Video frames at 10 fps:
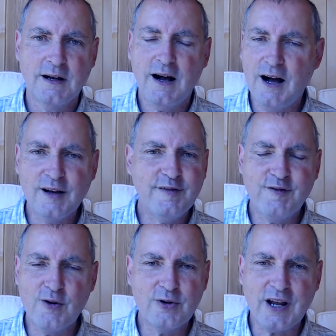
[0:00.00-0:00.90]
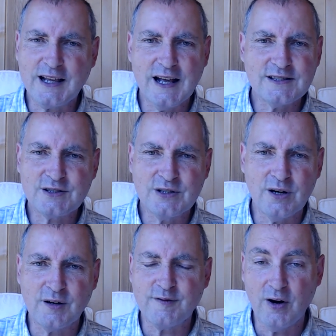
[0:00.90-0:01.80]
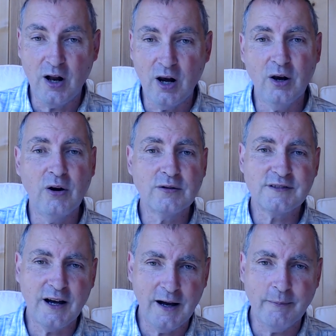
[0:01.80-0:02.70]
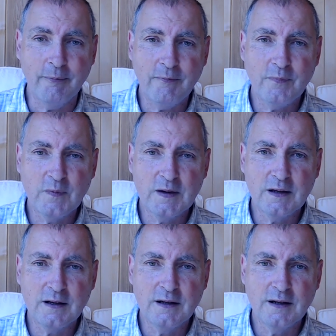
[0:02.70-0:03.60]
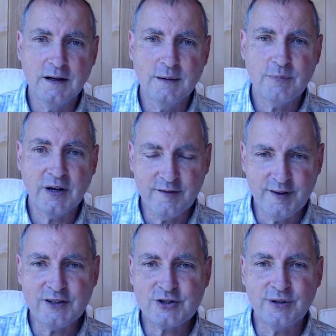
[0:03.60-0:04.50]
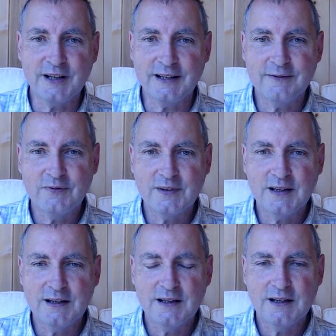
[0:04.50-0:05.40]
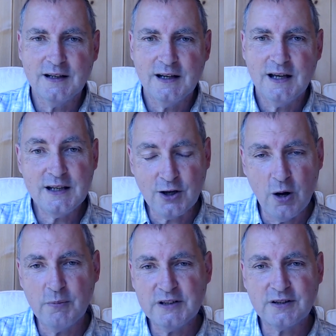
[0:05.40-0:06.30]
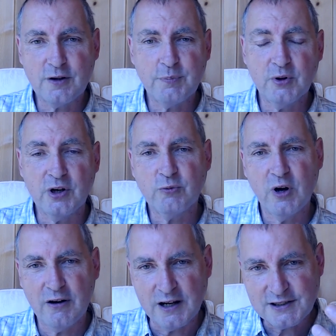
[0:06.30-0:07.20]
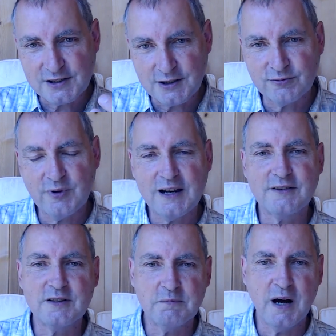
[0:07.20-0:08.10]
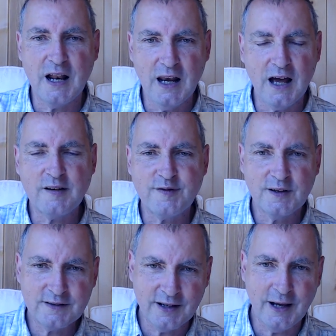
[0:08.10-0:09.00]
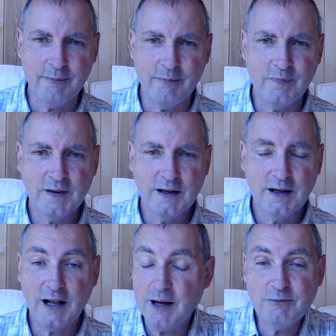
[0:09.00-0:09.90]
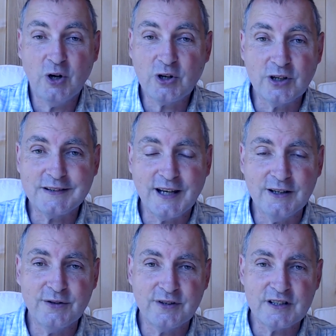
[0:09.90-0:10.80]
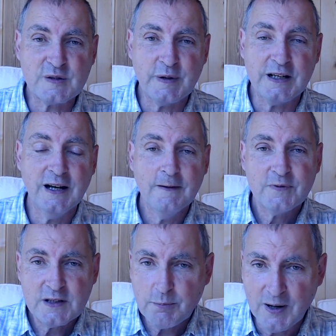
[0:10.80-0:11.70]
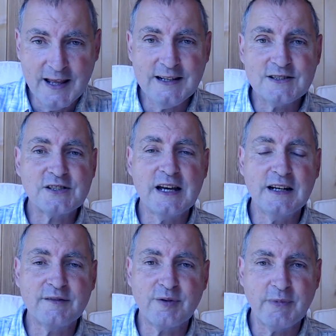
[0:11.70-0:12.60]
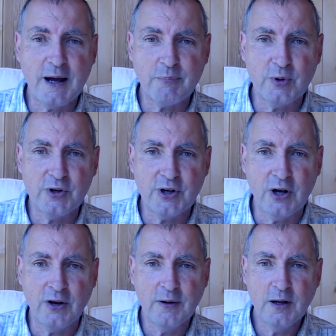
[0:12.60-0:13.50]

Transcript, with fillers: I fought against God for a long time. But eventually, He got me to the point where I surrendered my life to Him. And I'm not going to tell you that it's been plain sailing from that point on.